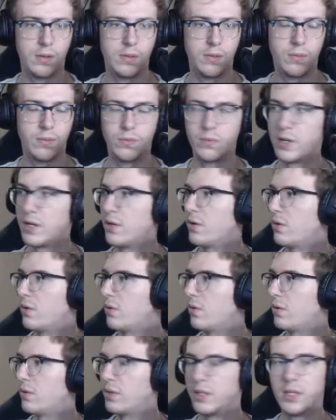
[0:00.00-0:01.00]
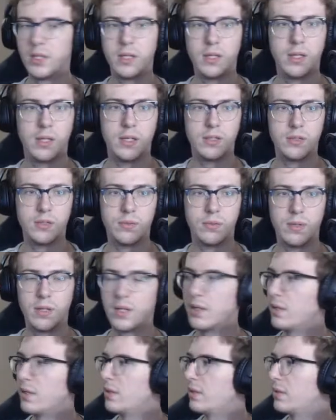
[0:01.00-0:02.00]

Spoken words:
render only as well.